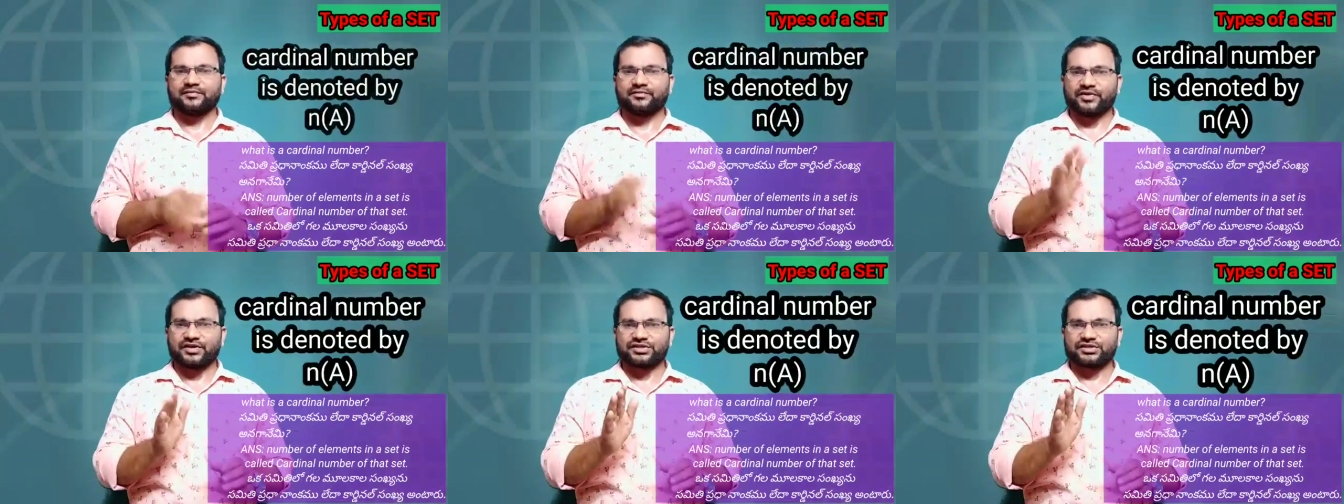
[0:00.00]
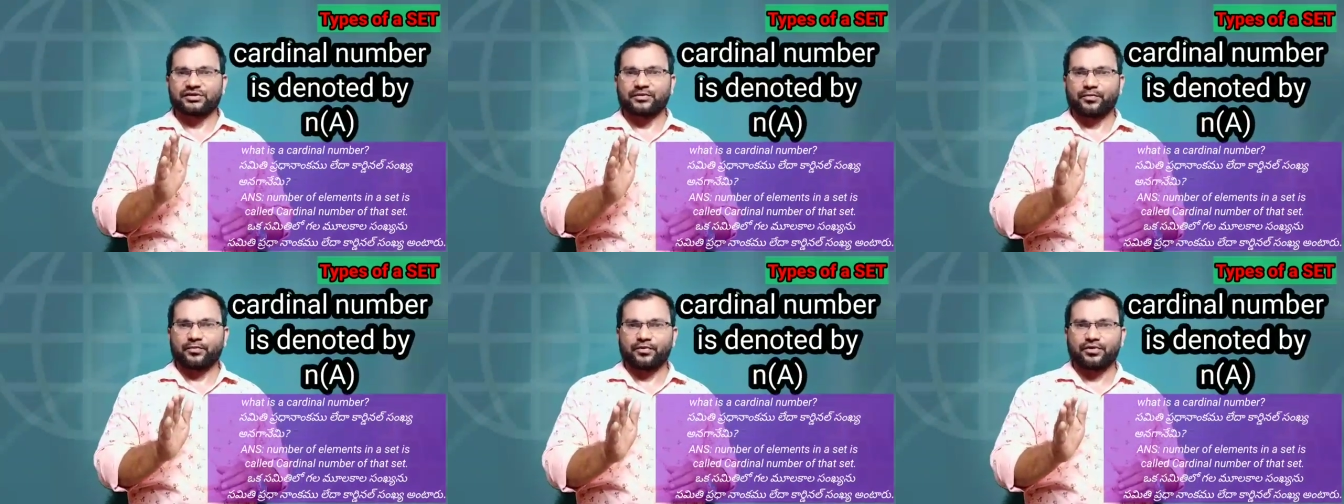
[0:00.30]
For
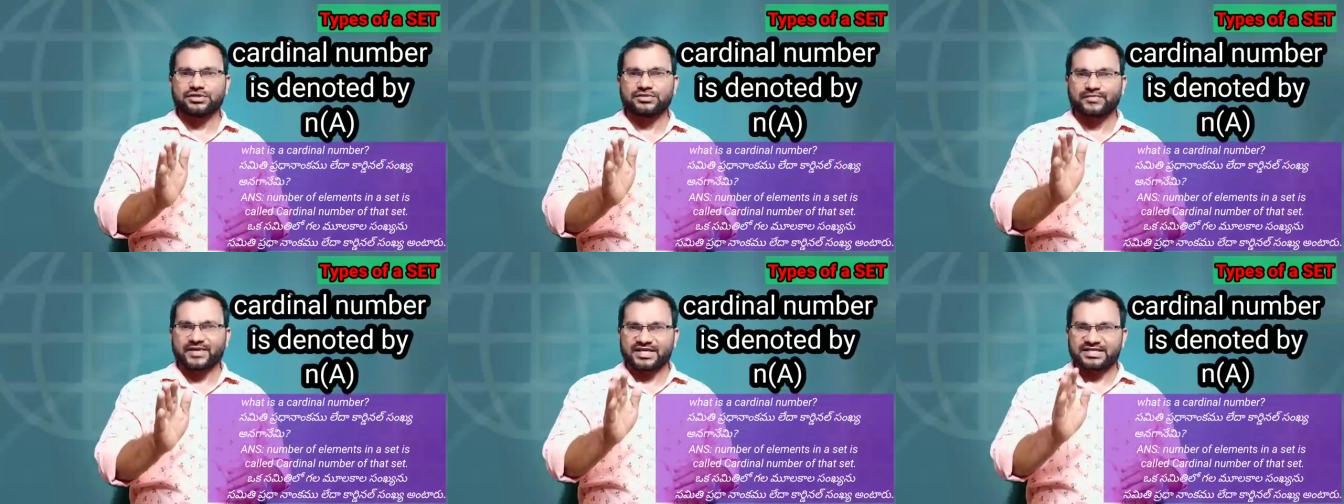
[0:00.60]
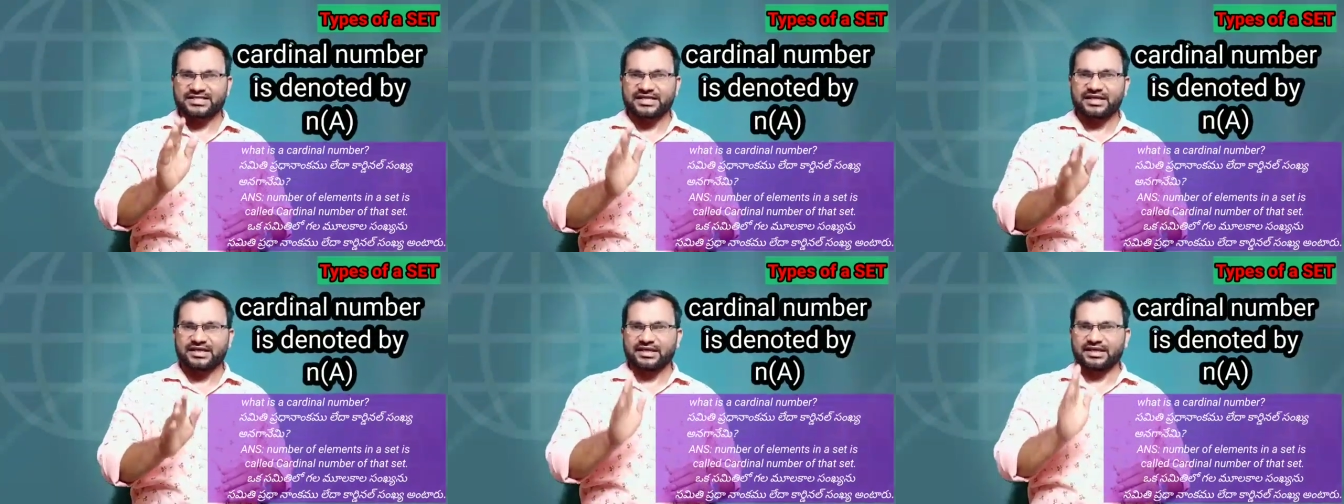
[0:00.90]
suppose
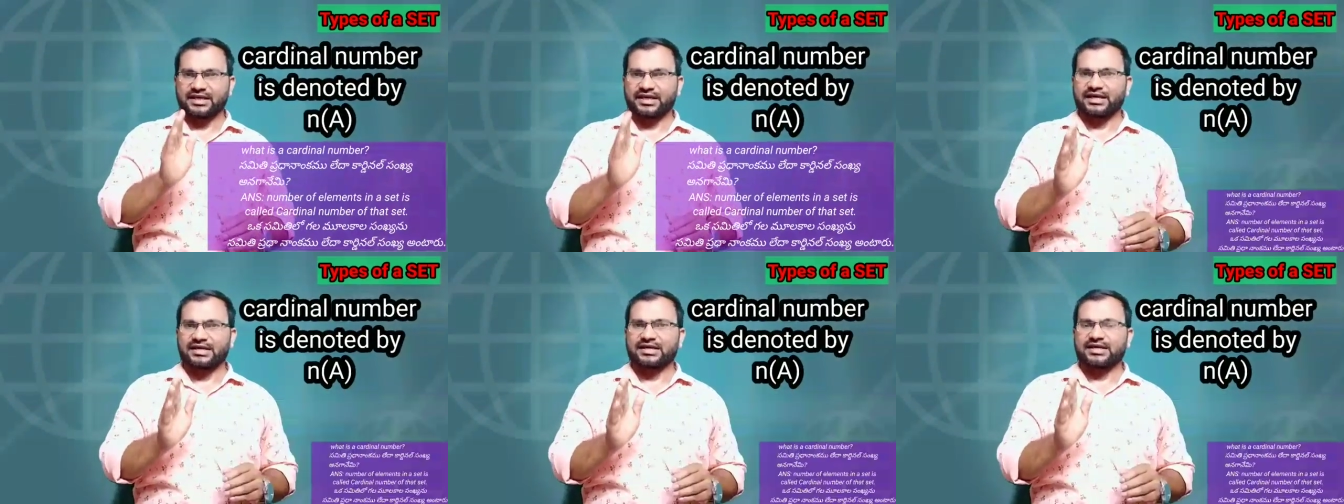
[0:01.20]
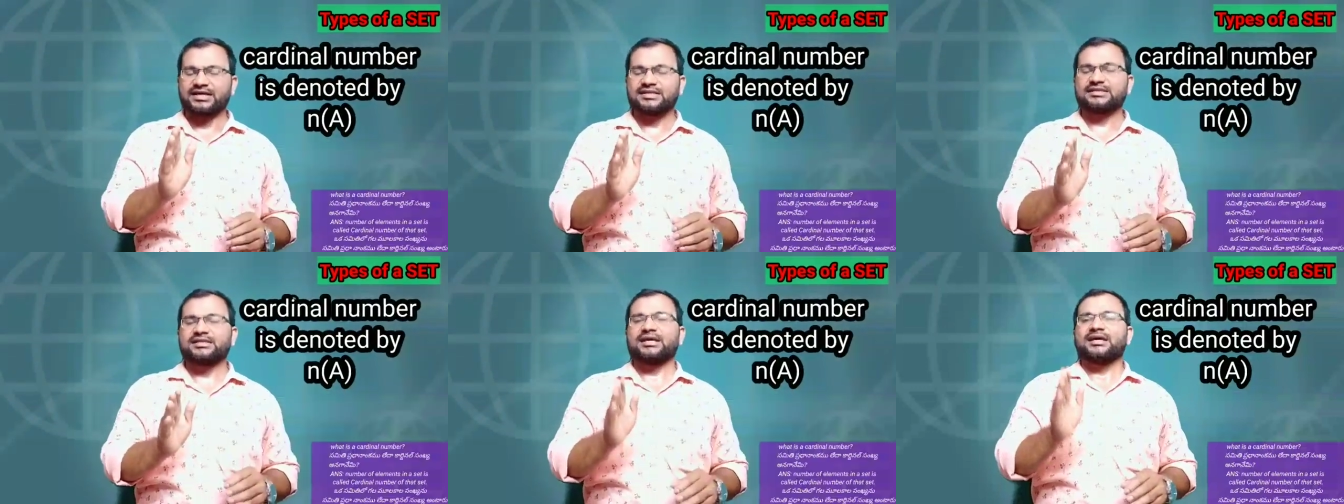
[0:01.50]
my set A
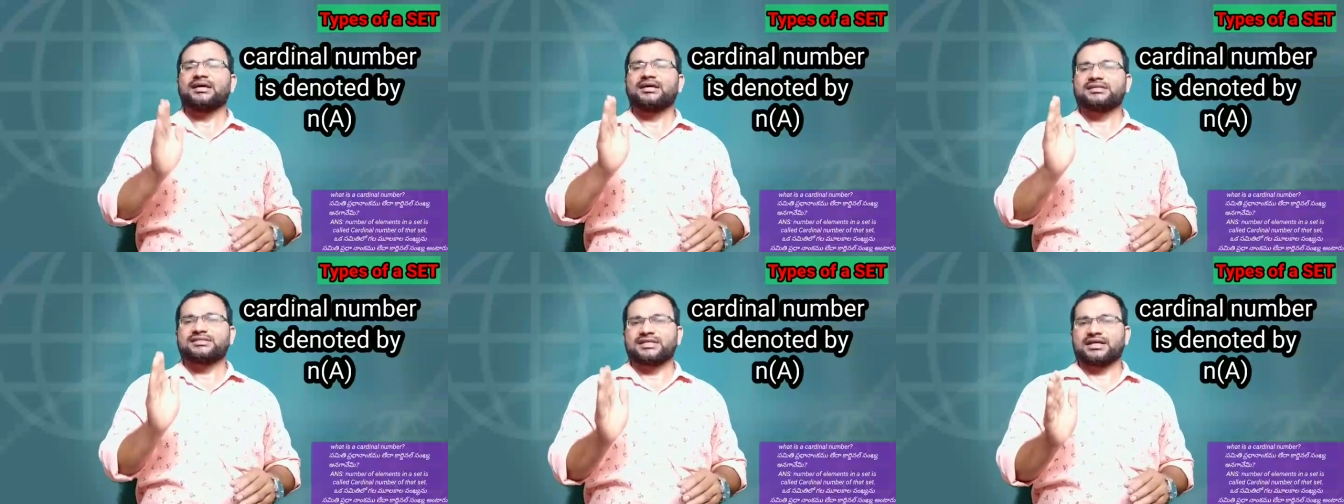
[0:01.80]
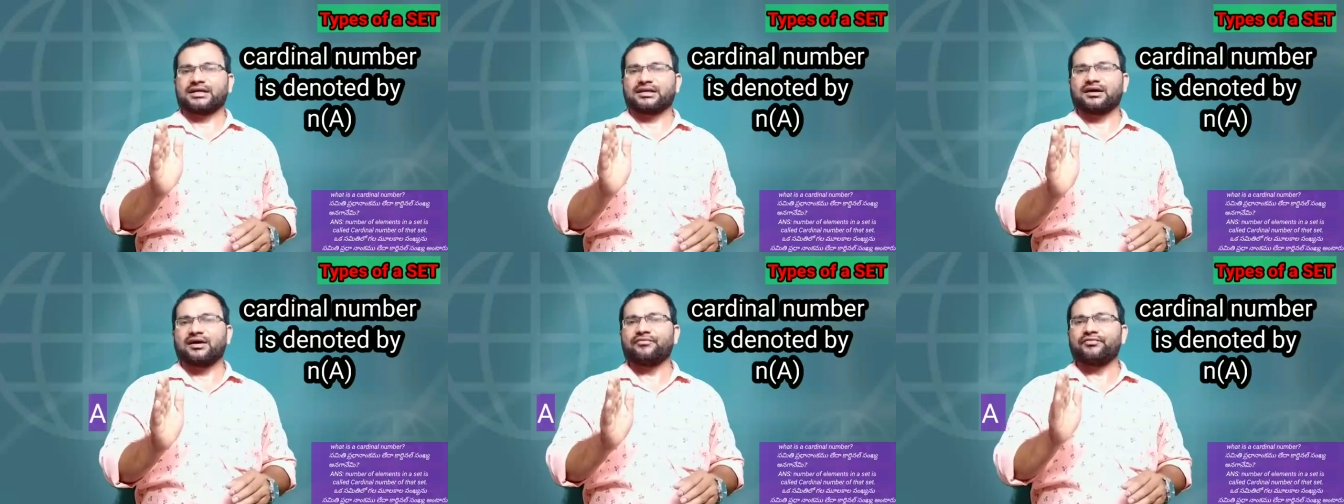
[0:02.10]
is
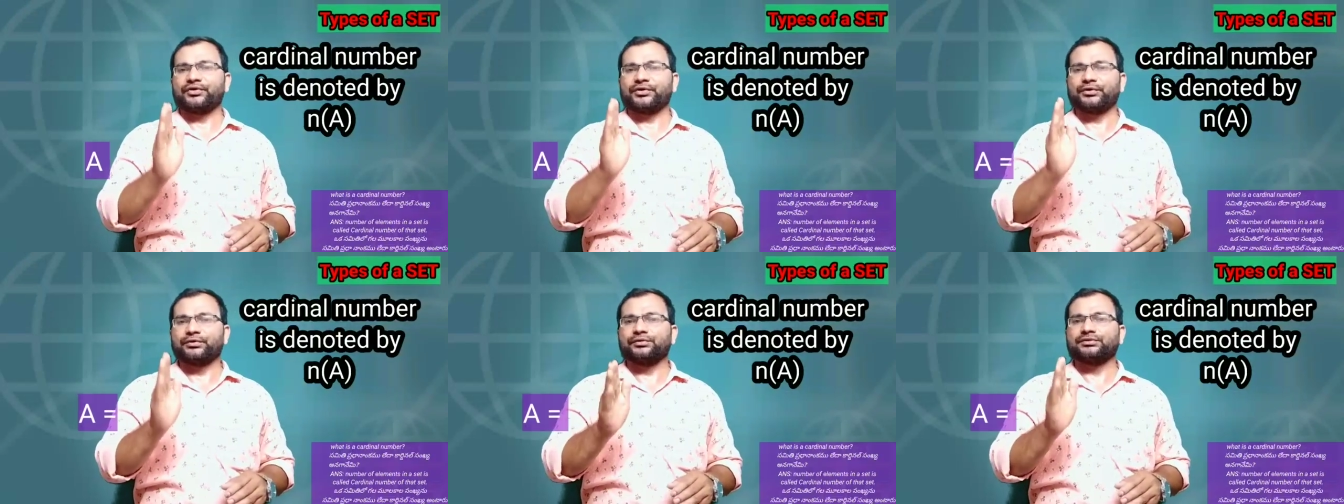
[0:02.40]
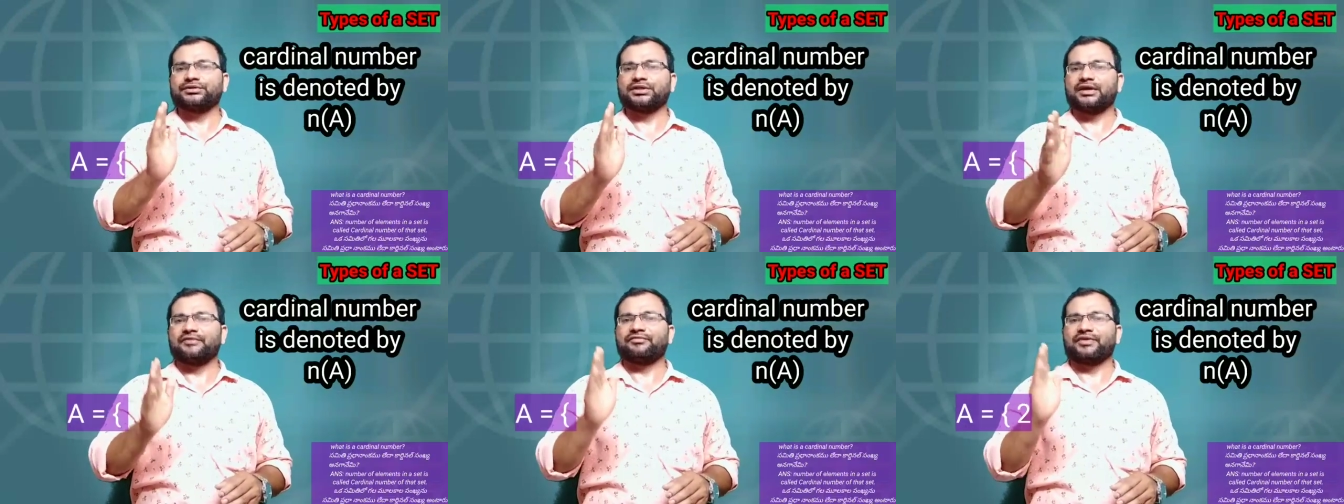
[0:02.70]
set of
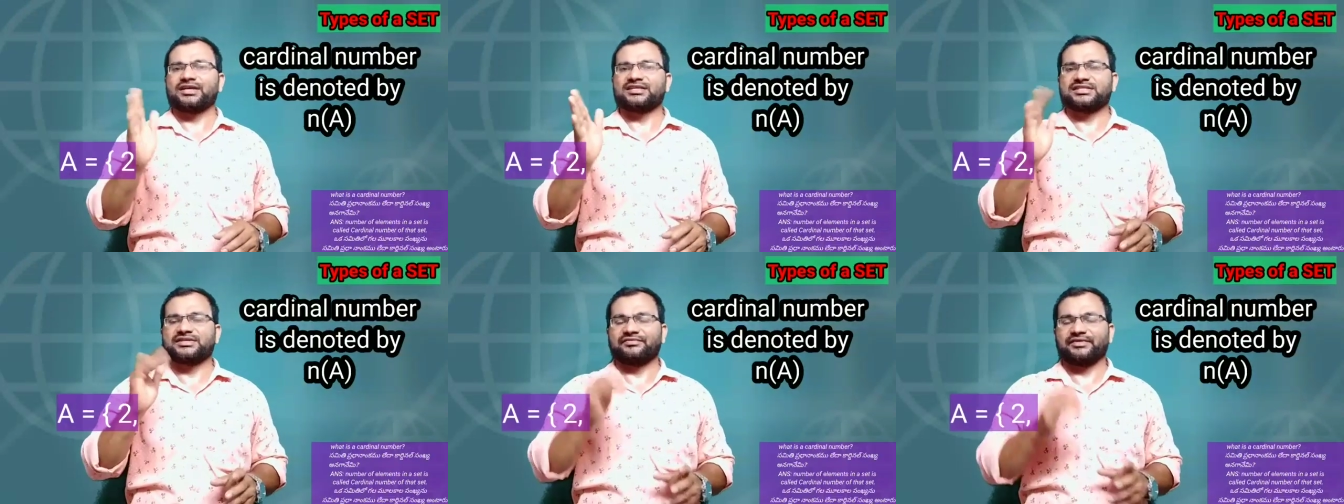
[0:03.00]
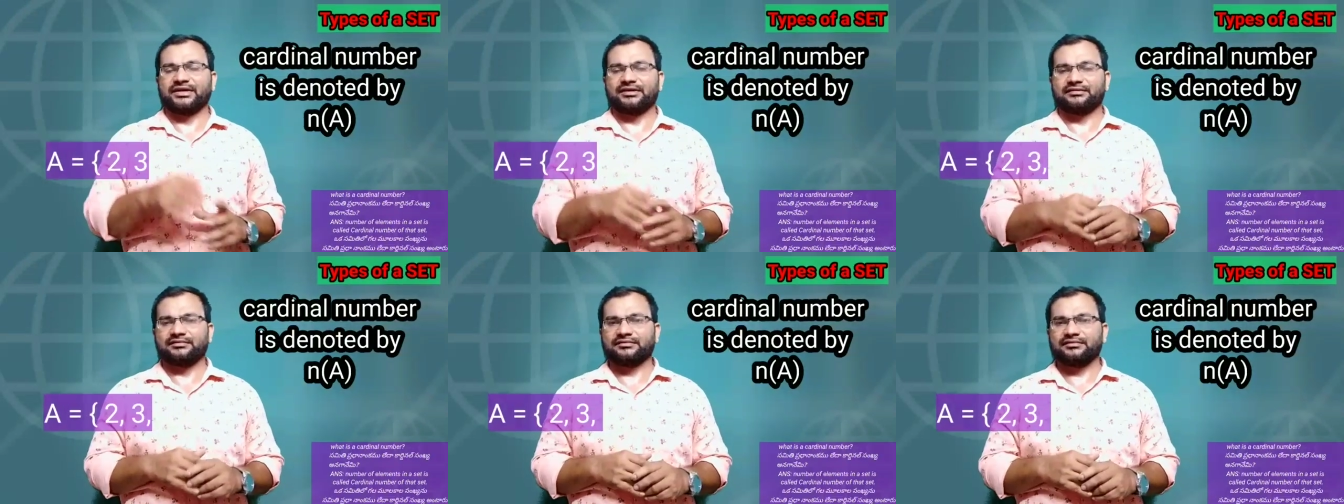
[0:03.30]
2, 3, 5,
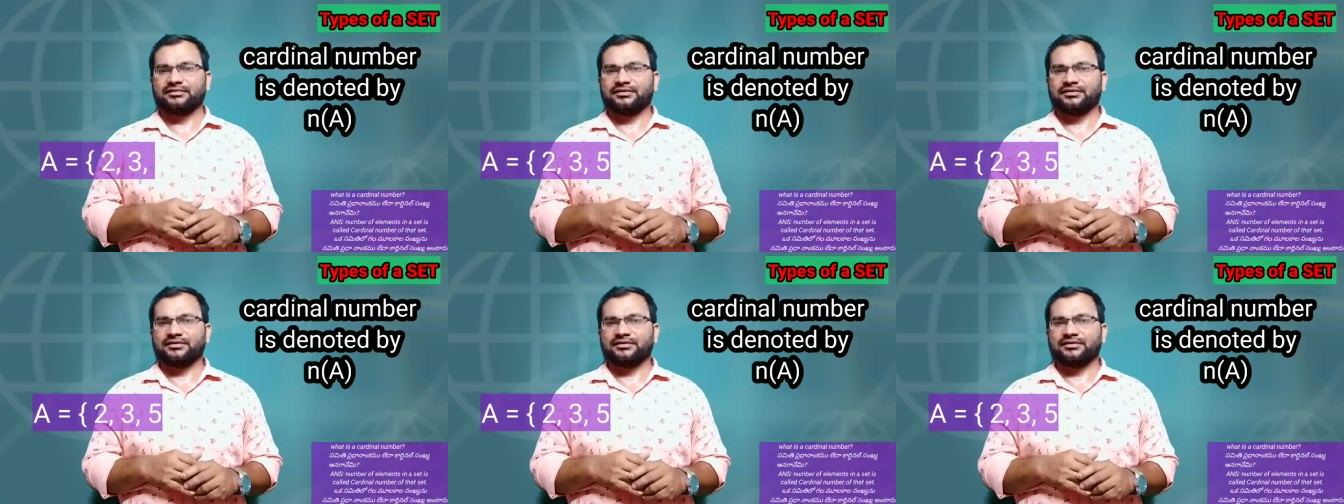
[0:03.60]
7.